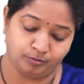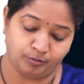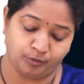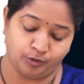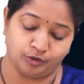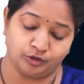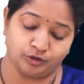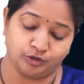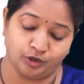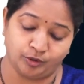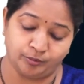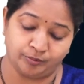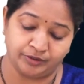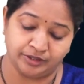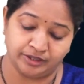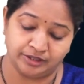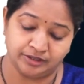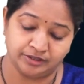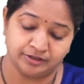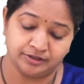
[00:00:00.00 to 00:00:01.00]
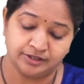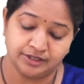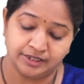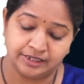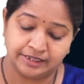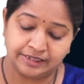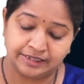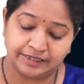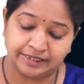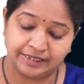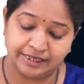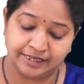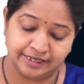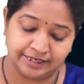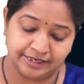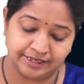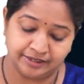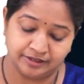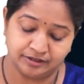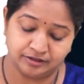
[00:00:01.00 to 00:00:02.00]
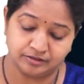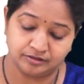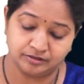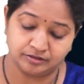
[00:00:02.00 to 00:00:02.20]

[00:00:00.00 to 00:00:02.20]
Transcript: polynomial k